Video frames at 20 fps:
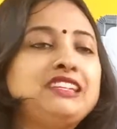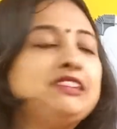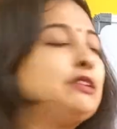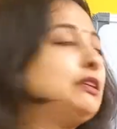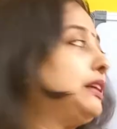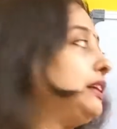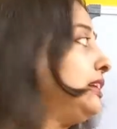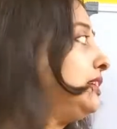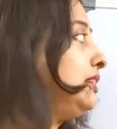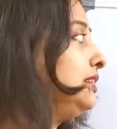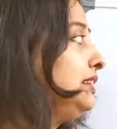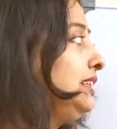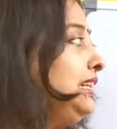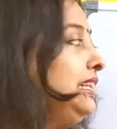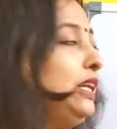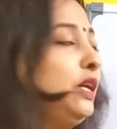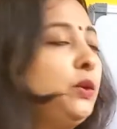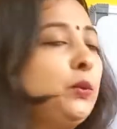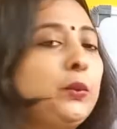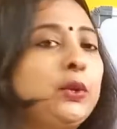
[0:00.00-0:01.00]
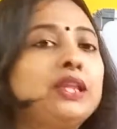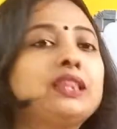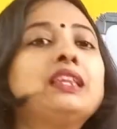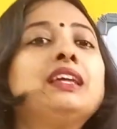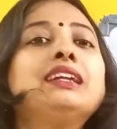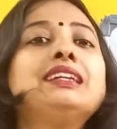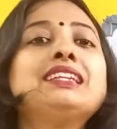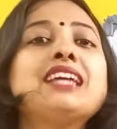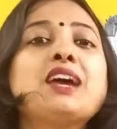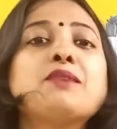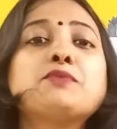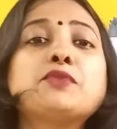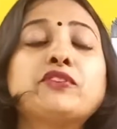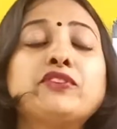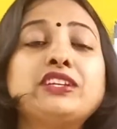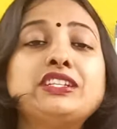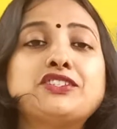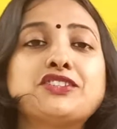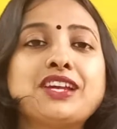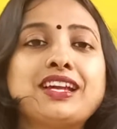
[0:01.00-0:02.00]
dealing with types of
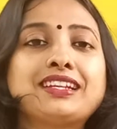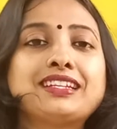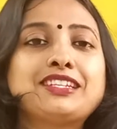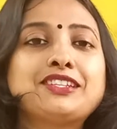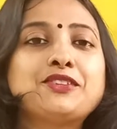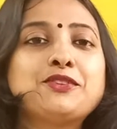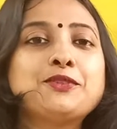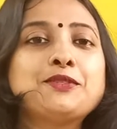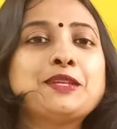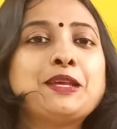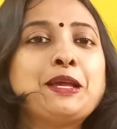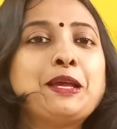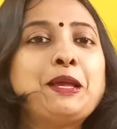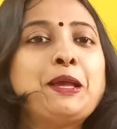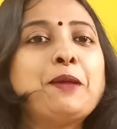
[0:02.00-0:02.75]
adjectives,